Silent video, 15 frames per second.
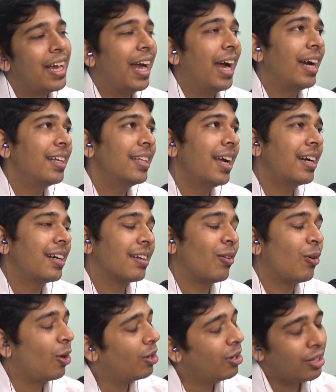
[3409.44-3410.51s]
And that
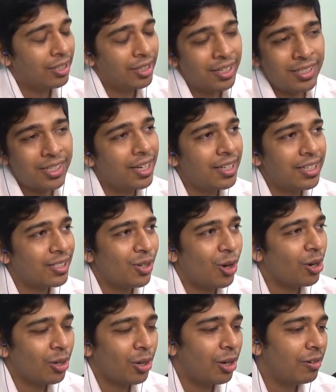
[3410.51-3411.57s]
the result is
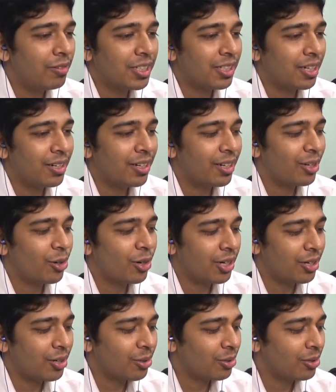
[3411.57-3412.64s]
not always under your
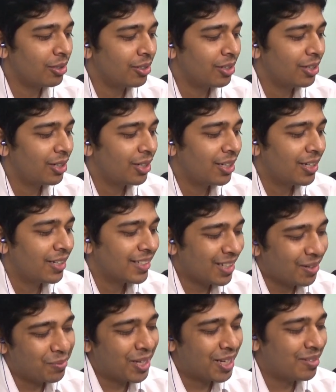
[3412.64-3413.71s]
control.
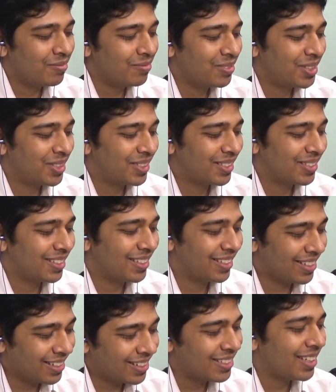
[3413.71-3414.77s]
Sometimes
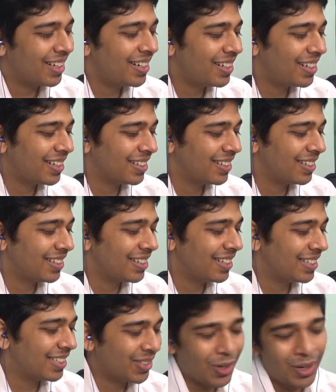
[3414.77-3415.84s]
the result
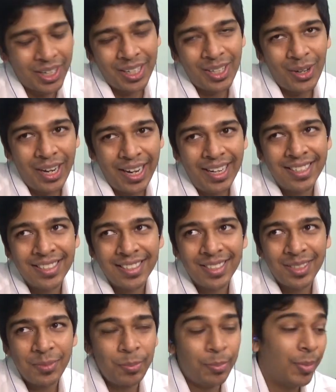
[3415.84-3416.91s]
is not in your
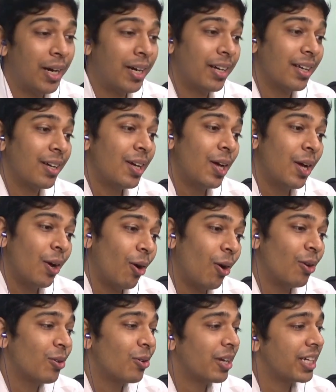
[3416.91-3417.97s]
hands, but
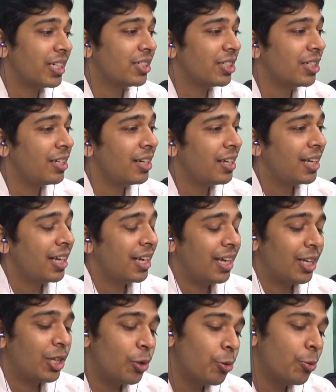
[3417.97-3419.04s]
on occasion,
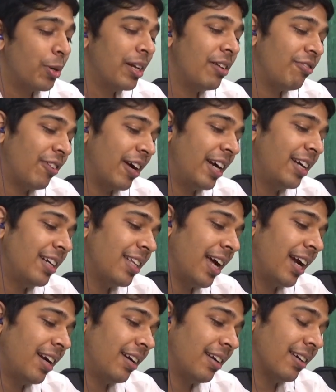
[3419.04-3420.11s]
you will find
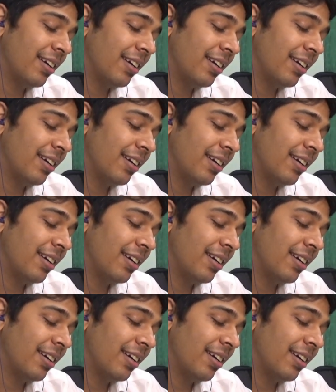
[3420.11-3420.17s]
that